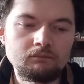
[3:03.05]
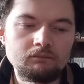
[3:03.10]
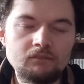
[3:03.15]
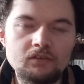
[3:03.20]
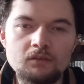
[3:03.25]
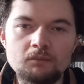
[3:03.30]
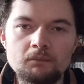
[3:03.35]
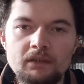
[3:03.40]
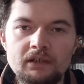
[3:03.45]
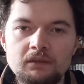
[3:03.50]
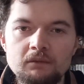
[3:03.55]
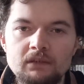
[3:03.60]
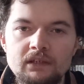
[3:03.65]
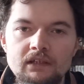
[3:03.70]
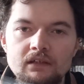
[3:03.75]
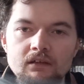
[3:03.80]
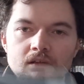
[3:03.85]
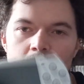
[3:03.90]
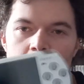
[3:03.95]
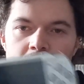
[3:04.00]
It's my
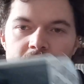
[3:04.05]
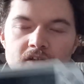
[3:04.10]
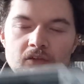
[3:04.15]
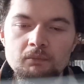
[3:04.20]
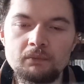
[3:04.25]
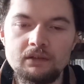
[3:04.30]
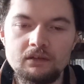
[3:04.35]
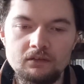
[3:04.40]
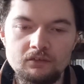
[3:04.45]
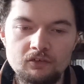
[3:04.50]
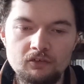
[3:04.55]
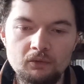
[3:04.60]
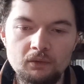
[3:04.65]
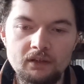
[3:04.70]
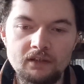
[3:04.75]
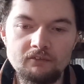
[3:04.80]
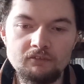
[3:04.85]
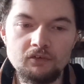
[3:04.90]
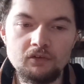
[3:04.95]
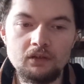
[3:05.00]
unique little PSP console,
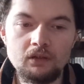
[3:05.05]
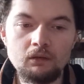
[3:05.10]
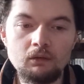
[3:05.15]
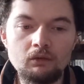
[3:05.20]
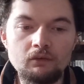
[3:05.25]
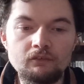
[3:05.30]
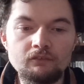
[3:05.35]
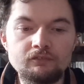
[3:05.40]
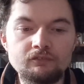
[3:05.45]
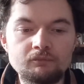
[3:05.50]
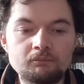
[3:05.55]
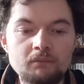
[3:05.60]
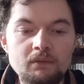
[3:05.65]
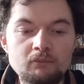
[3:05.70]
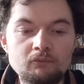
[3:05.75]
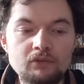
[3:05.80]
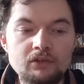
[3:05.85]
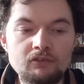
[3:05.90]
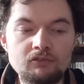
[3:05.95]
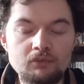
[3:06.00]
and I've got a lot of
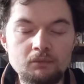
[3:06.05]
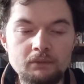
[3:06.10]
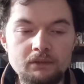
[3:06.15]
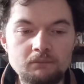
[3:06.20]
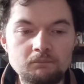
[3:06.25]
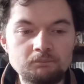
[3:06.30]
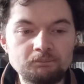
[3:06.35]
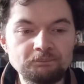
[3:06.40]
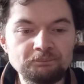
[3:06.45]
memories from it.